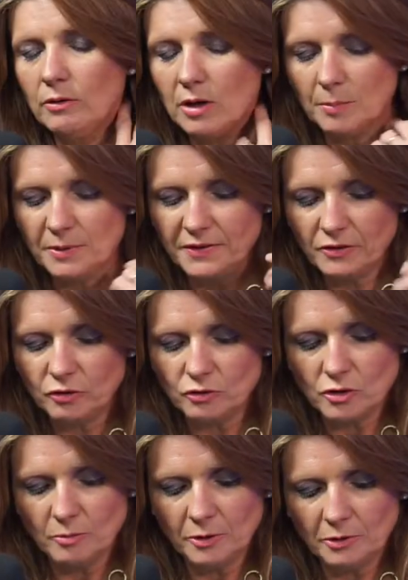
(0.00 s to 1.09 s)
Now, a couple of things
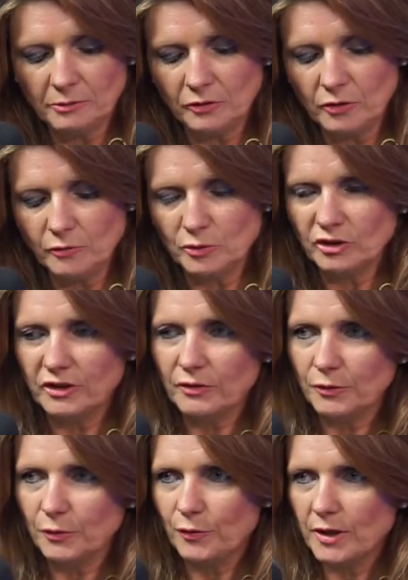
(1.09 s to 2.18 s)
you told me when I was over, which I
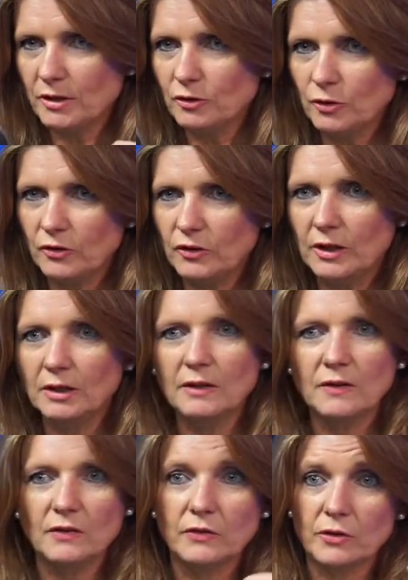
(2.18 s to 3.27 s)
thought was very interesting,
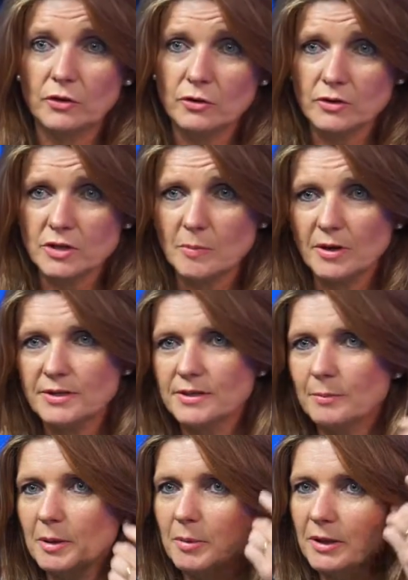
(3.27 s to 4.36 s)
and this is the nerdy part
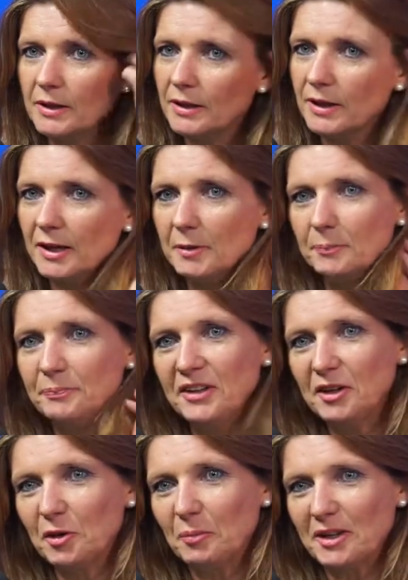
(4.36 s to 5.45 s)
in me, but going
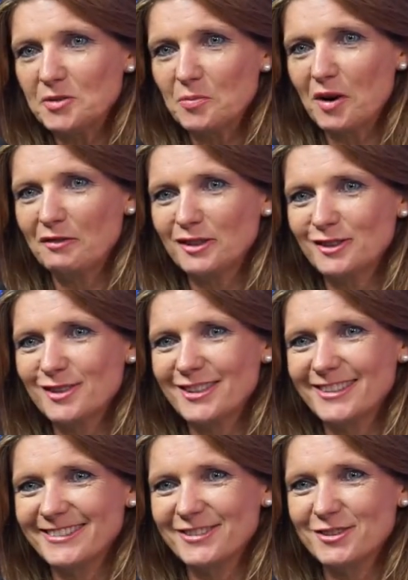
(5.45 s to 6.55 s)
back to
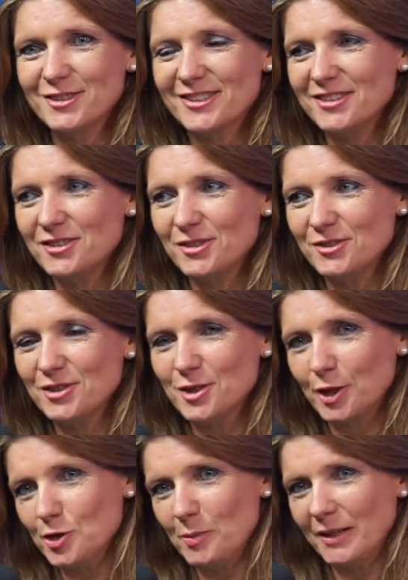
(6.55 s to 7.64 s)
provenance, and you just said you don't
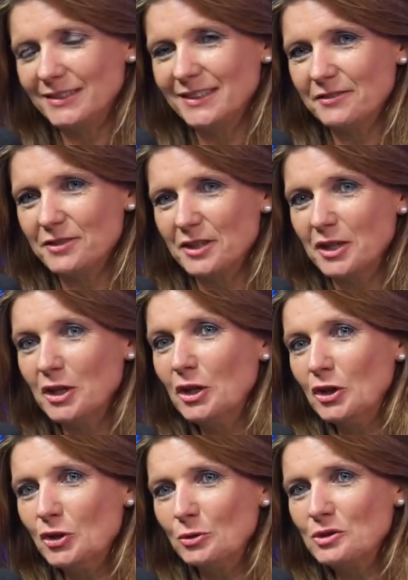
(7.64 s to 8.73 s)
inject your pigs and everything.
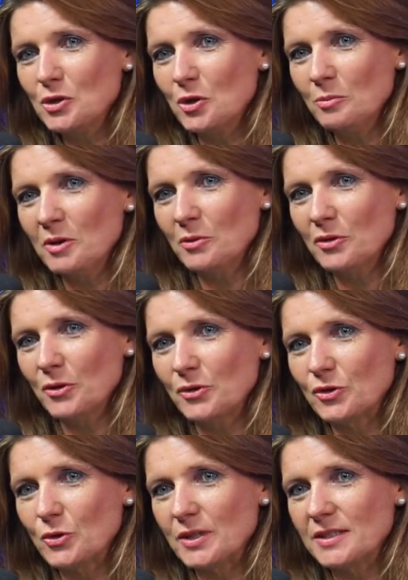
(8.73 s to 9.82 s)
You had told me with
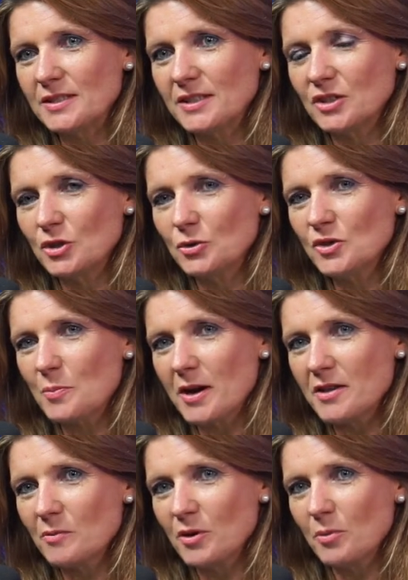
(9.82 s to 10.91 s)
those trees that you
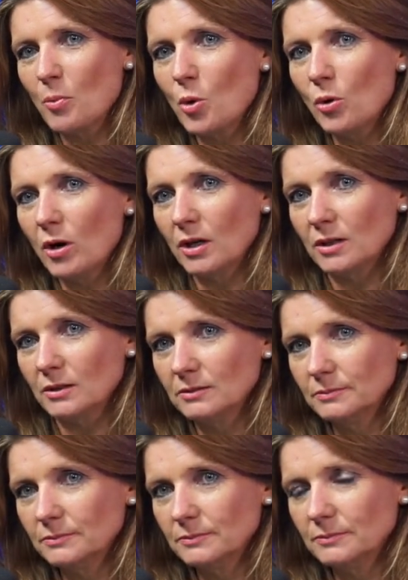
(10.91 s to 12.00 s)
spray them with boron.
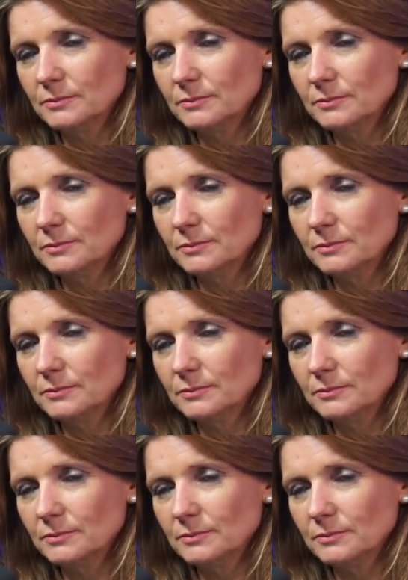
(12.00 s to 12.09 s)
